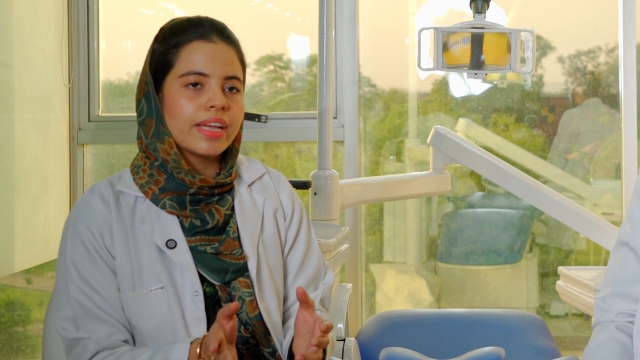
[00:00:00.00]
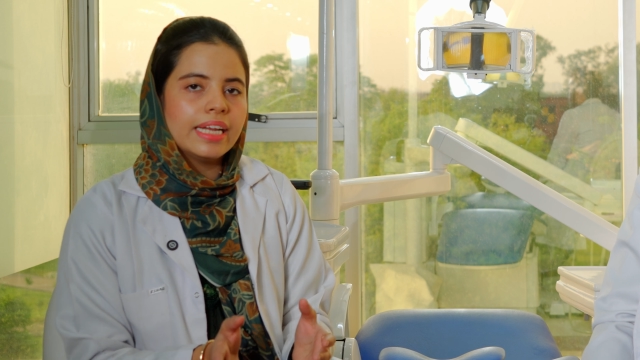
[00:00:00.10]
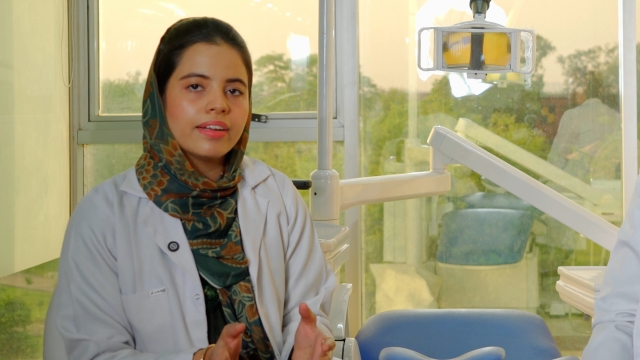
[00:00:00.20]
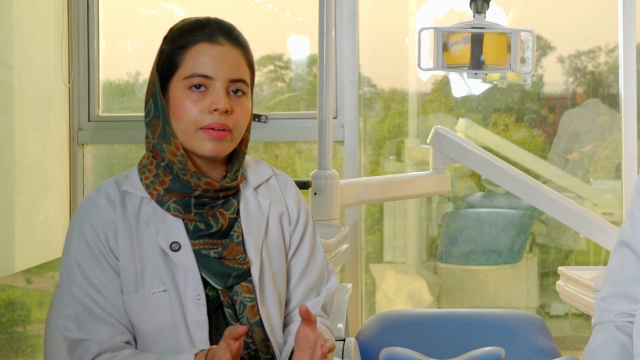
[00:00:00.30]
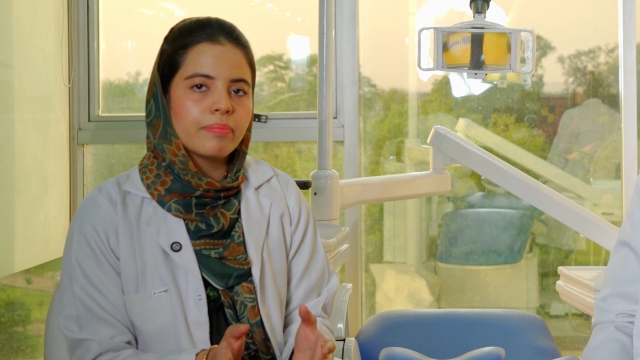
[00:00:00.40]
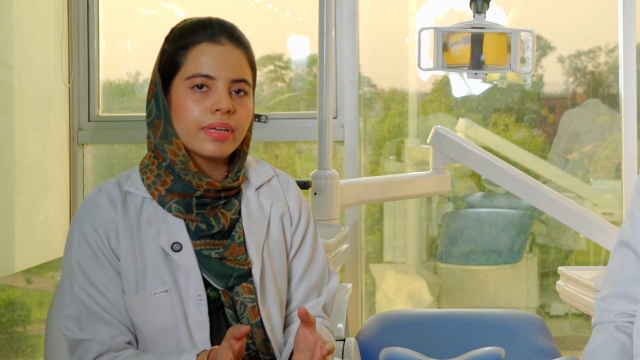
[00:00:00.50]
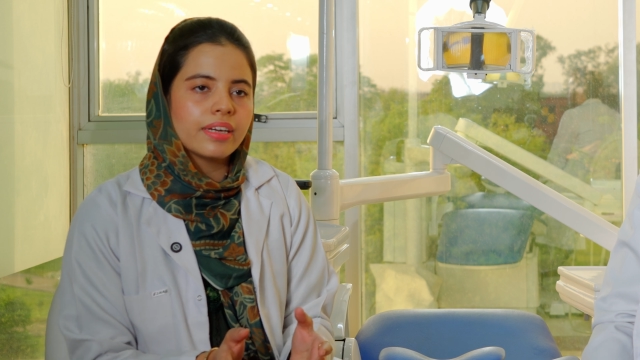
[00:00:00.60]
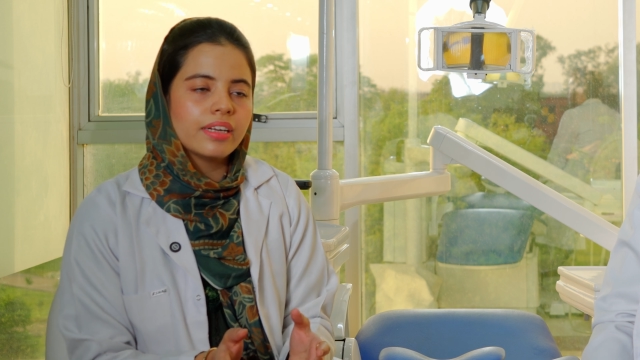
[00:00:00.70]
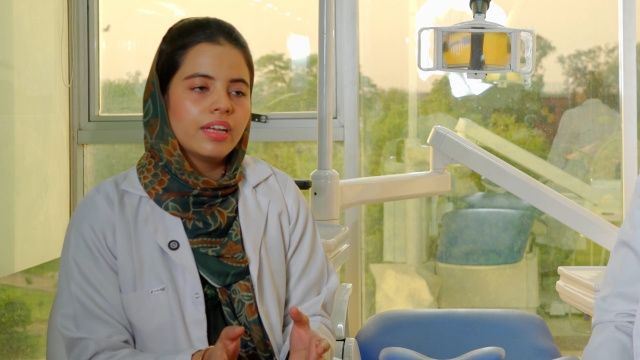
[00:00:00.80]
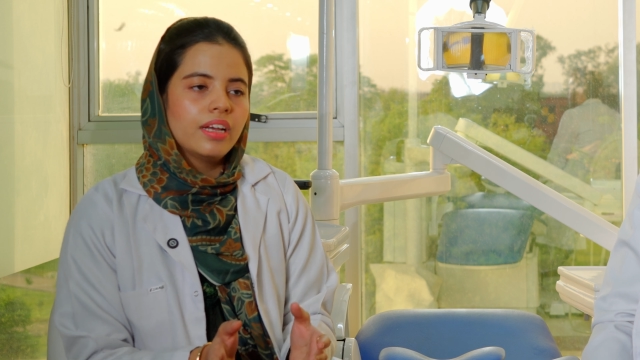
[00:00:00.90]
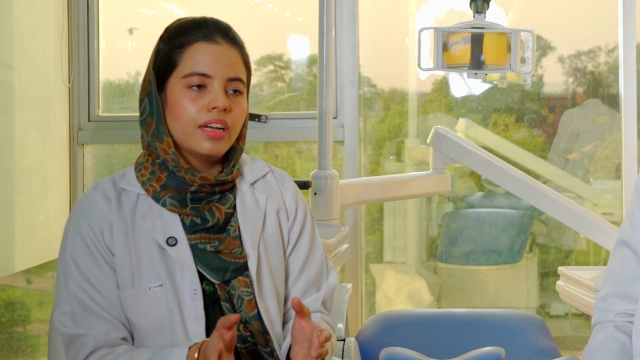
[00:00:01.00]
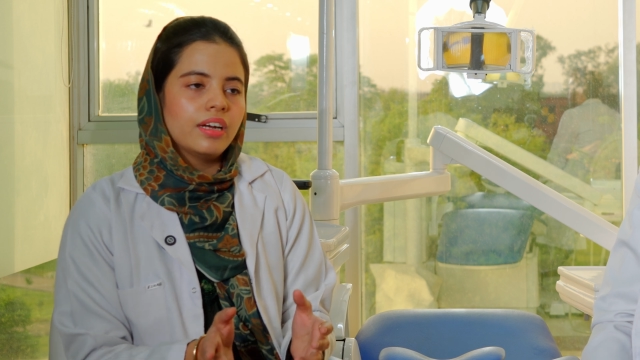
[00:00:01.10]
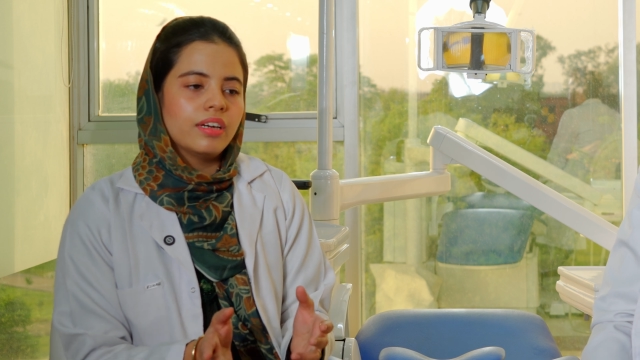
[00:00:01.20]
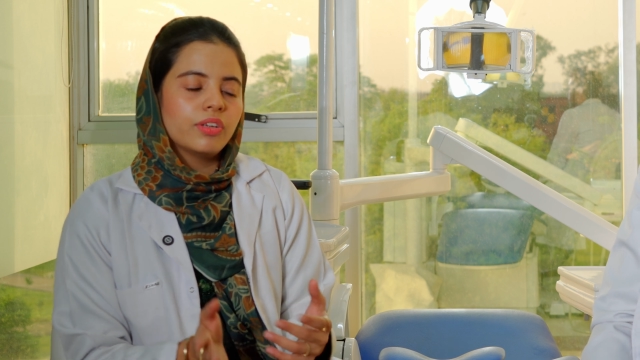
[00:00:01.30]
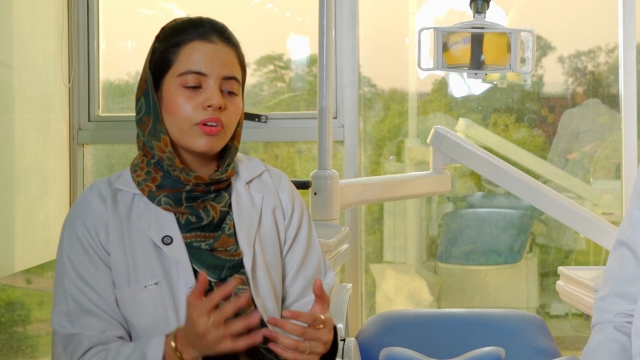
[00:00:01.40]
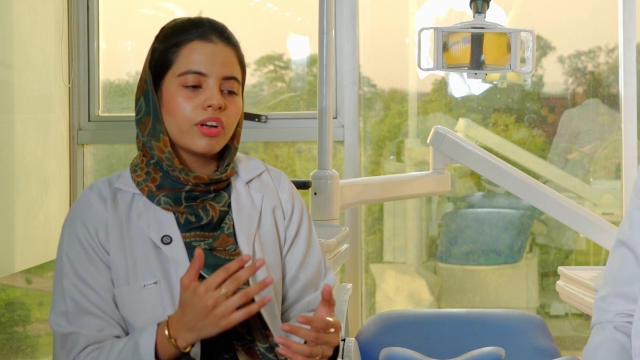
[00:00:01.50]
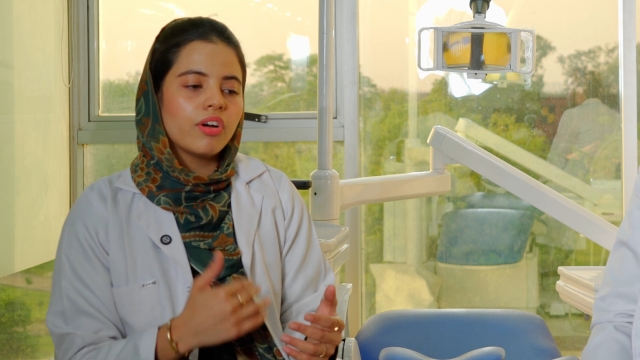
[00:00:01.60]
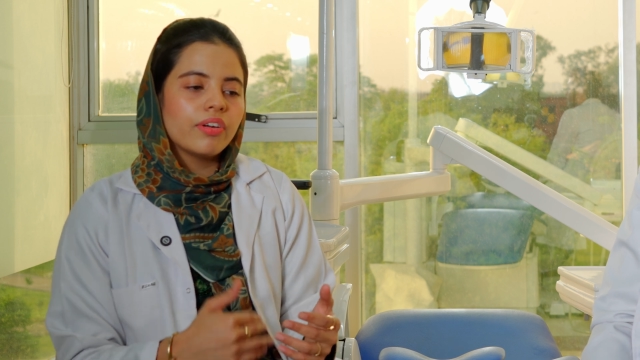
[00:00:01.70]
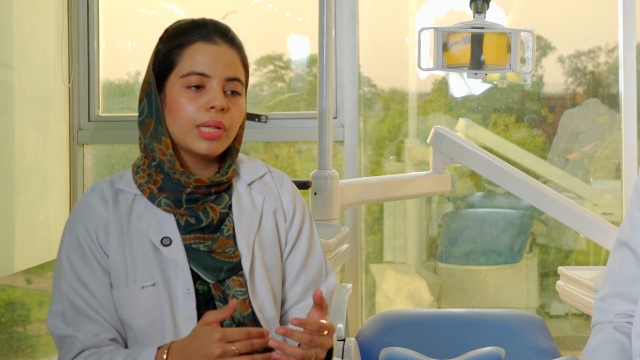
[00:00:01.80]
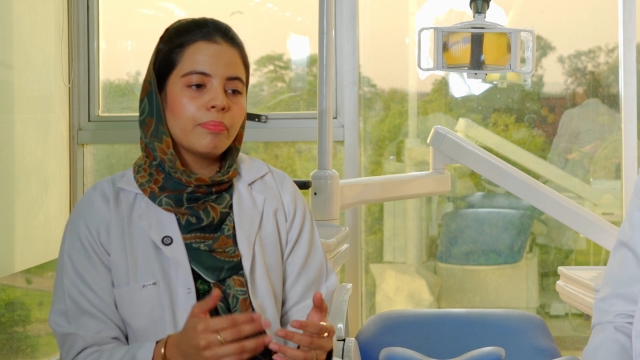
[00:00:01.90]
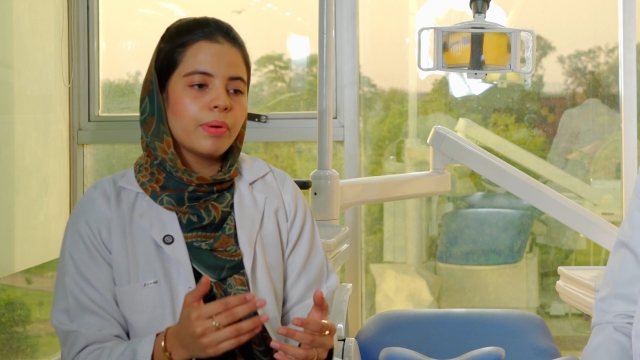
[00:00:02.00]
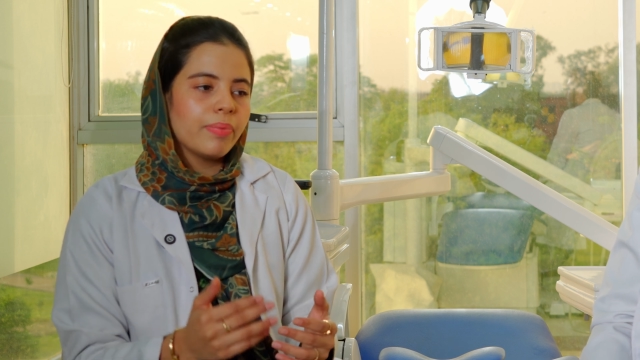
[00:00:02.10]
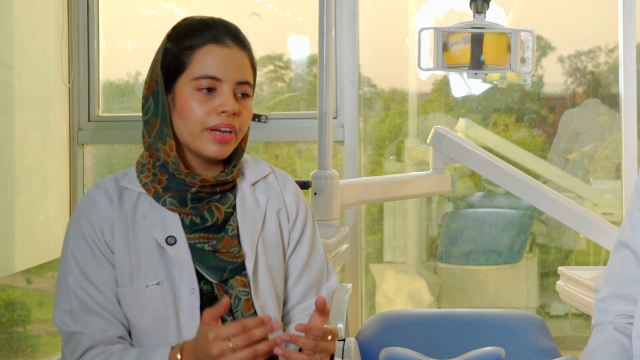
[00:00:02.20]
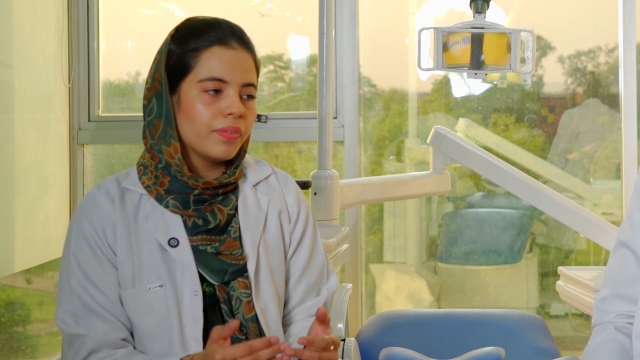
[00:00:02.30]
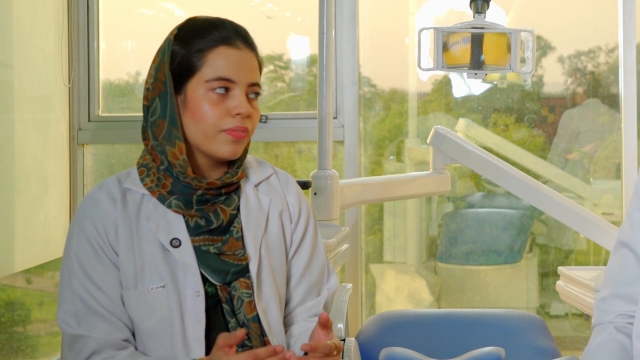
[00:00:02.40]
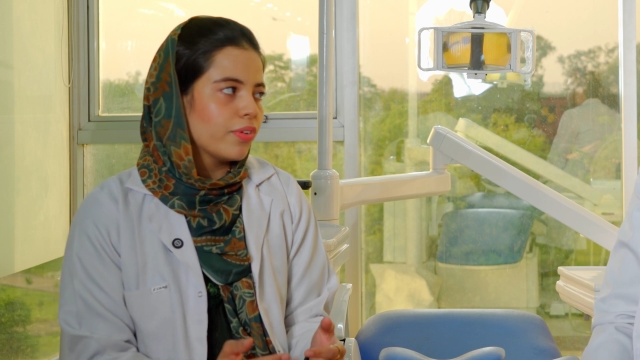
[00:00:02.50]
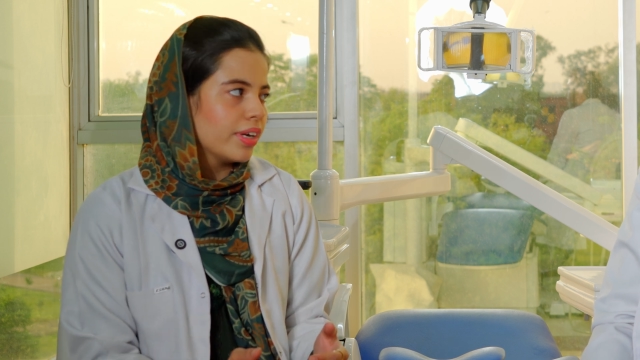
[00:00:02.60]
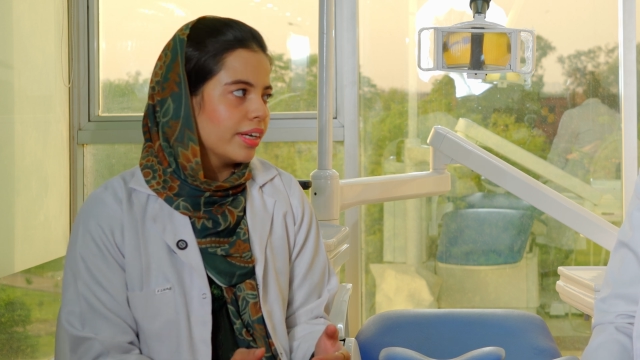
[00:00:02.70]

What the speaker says: any time period, you are already prepared for